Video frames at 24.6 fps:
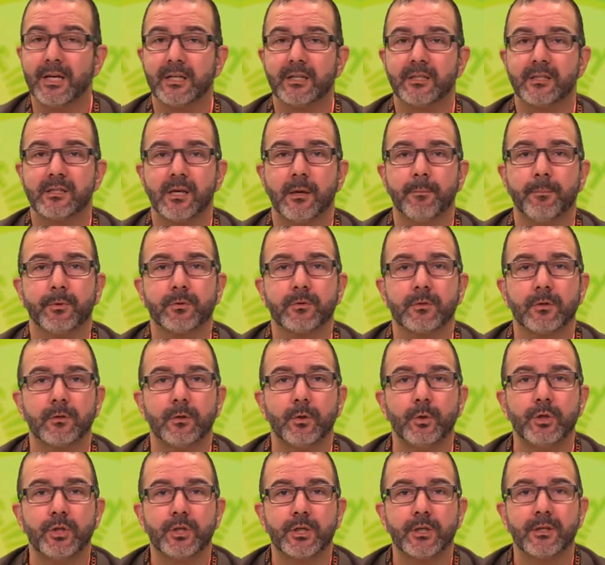Simple
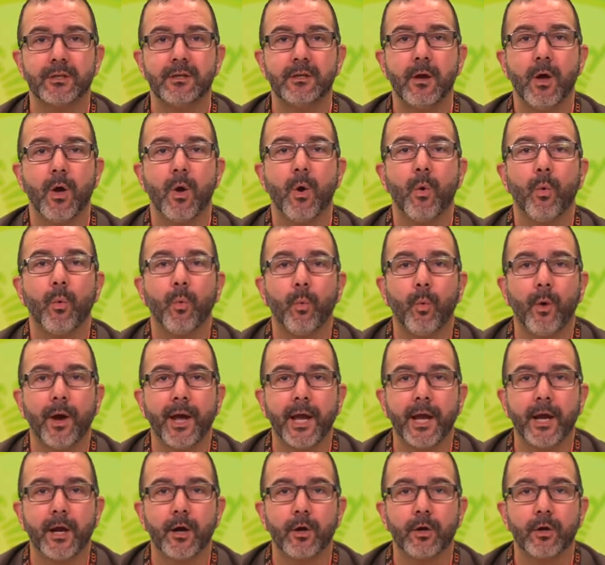solution,
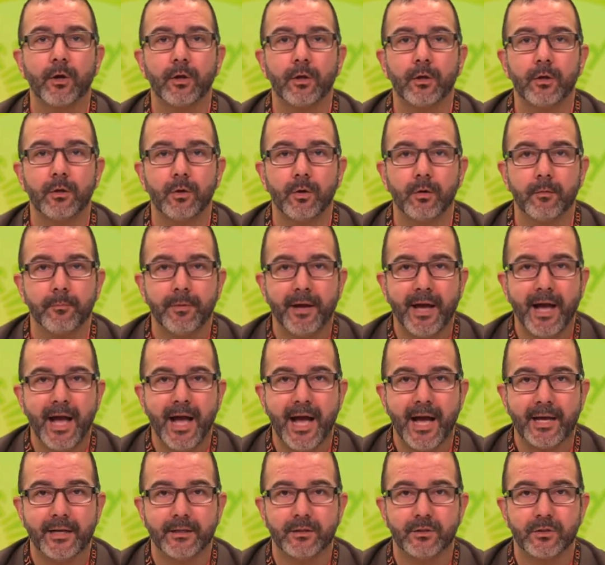wear your
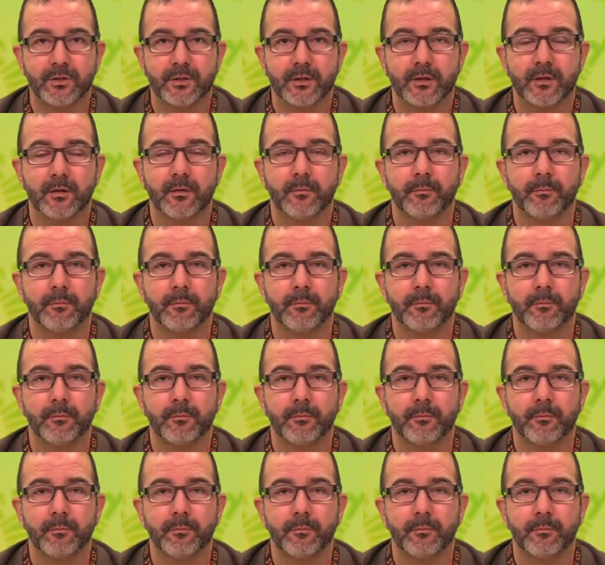badge.